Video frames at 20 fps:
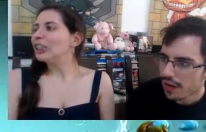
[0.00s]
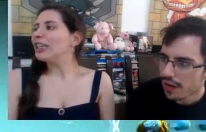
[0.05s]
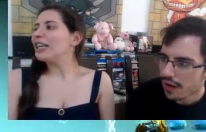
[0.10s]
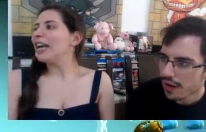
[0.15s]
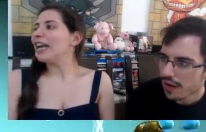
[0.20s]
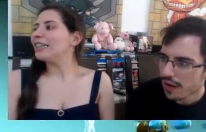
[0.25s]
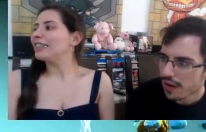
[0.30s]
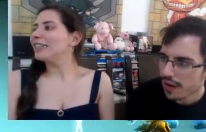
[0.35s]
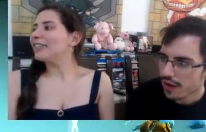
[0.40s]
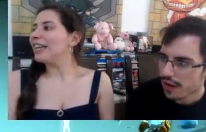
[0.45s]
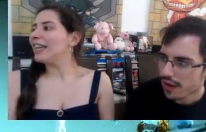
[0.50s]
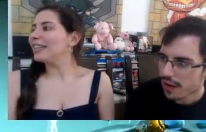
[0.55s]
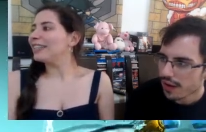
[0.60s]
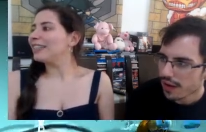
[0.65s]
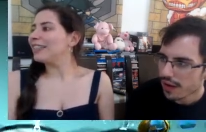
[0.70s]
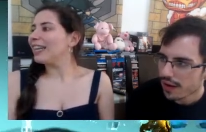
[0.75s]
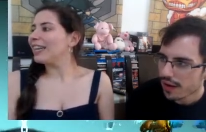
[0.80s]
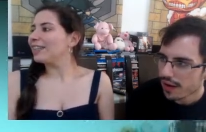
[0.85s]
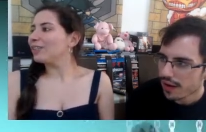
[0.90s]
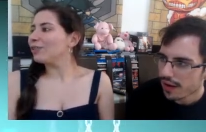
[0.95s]
Speaker 1: Yes,
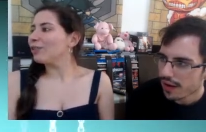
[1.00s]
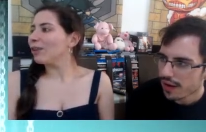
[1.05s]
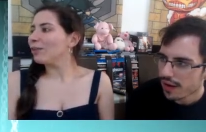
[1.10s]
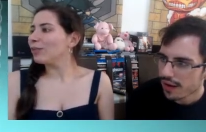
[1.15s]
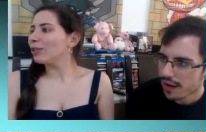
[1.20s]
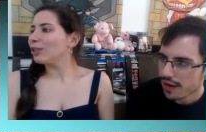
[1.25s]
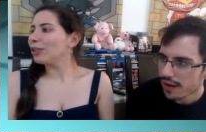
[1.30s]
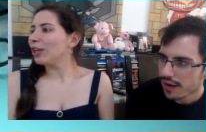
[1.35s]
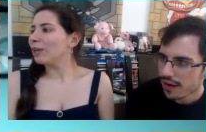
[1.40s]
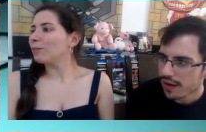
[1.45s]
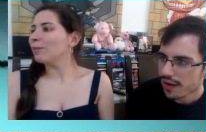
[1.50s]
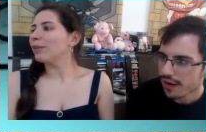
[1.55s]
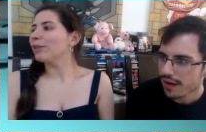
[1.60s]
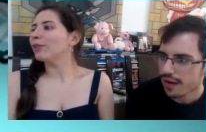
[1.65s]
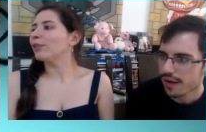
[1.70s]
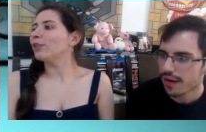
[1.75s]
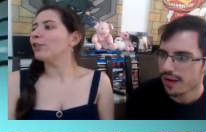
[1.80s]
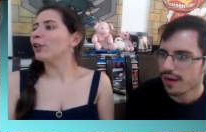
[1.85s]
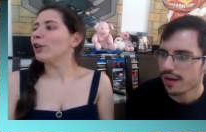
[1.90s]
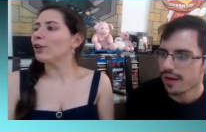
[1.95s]
yes, yes. Grab the
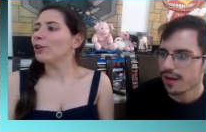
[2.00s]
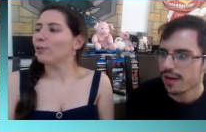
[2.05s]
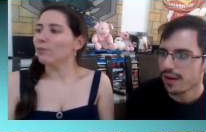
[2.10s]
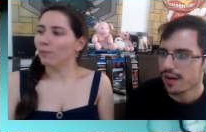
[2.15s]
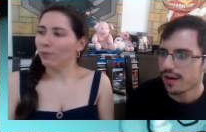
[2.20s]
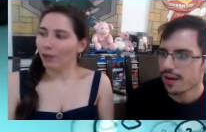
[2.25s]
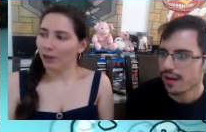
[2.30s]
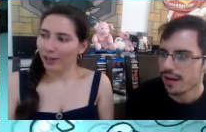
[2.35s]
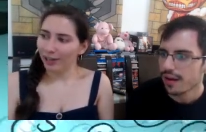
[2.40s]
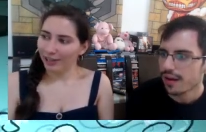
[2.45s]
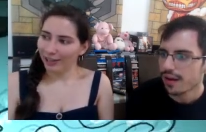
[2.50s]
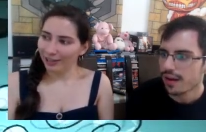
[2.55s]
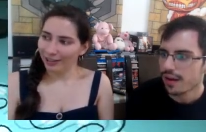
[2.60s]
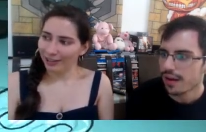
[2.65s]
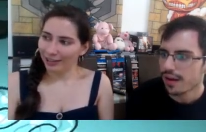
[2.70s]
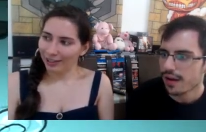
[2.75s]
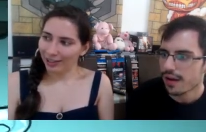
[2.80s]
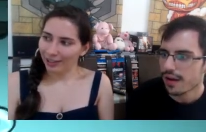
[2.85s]
checkpoint. Good one.